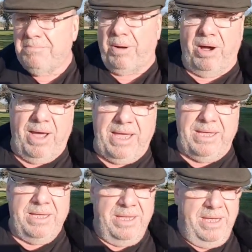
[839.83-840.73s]
by
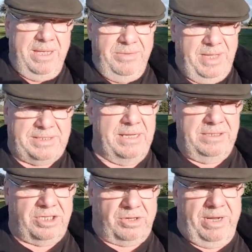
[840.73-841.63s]
this
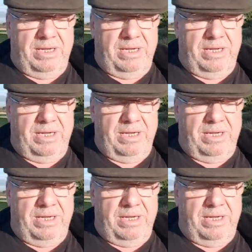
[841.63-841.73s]
industry.